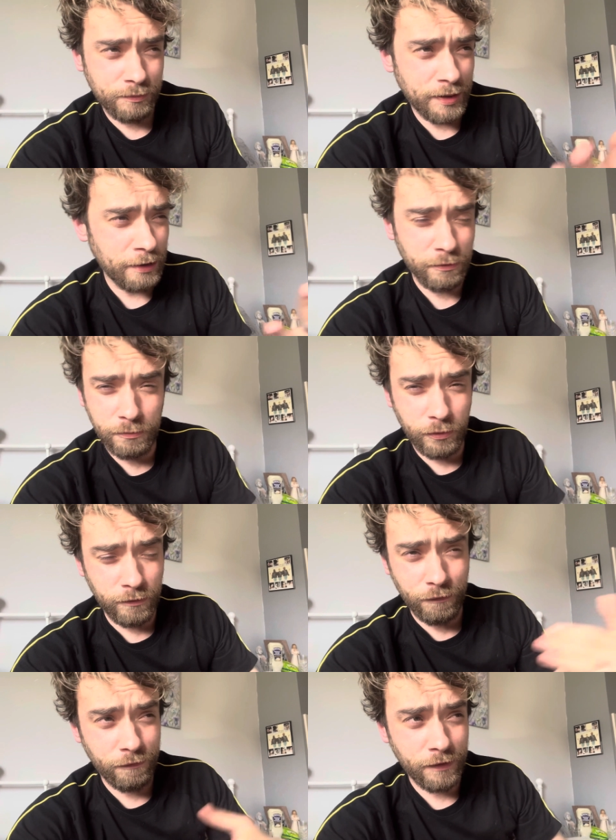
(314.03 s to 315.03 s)
They were
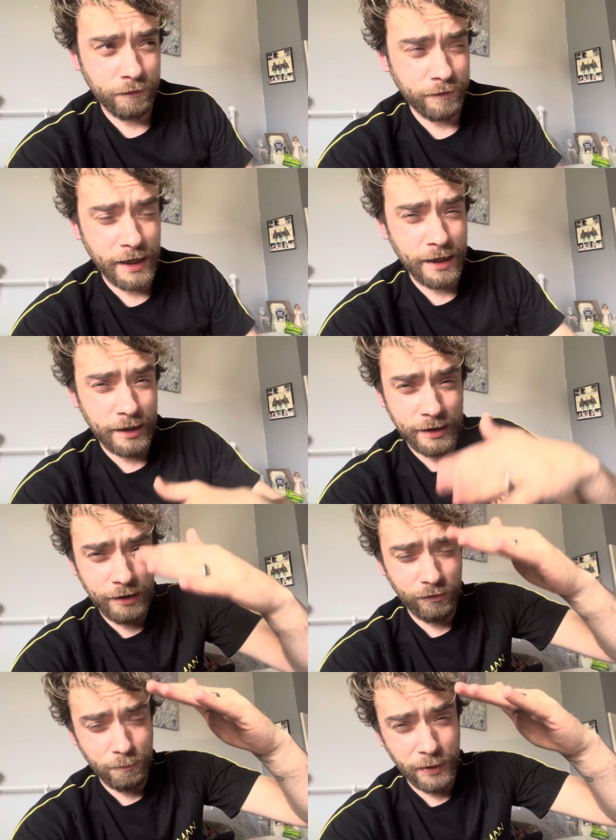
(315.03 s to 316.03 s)
£1.50, and
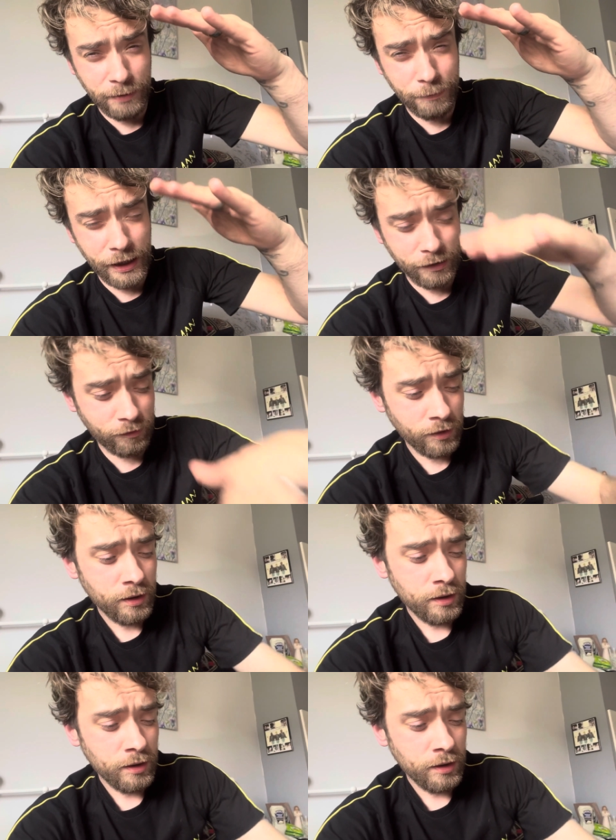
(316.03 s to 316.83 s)
these are big bags.